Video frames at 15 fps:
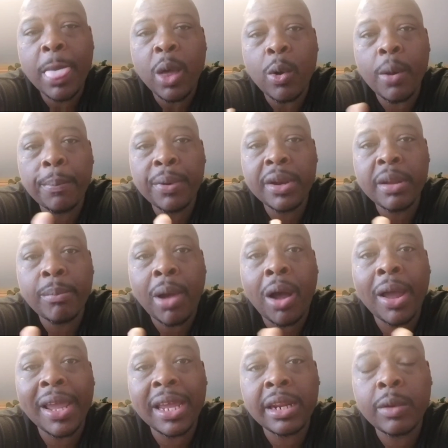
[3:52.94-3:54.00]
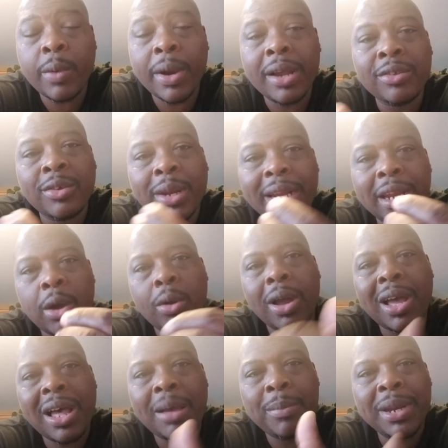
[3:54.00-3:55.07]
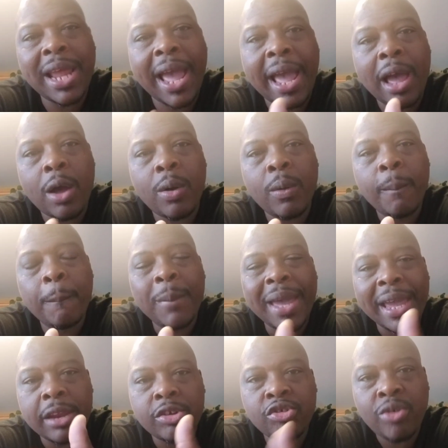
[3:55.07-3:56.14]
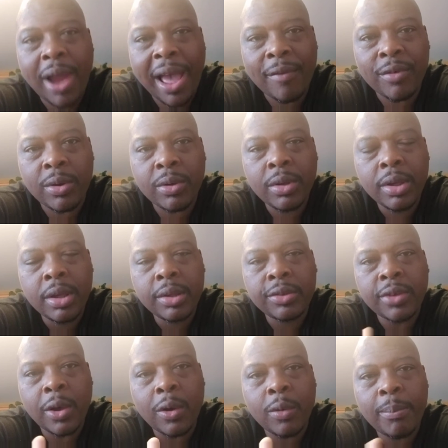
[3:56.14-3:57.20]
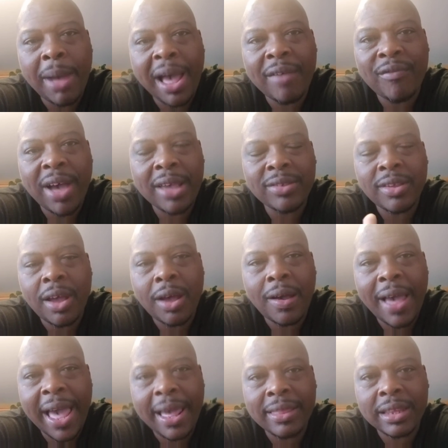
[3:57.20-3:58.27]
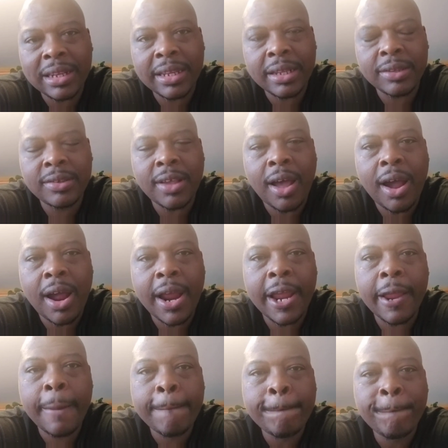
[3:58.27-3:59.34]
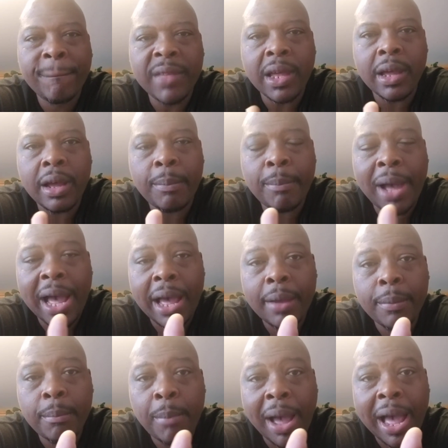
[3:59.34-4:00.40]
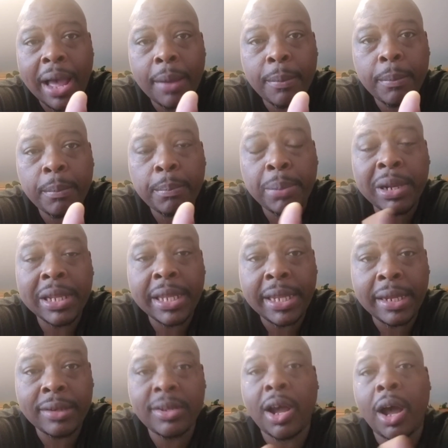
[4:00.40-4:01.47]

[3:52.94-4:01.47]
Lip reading: or putting the ball anywhere so they don't come down and travel. So my advice to all athletes, all right, my plea to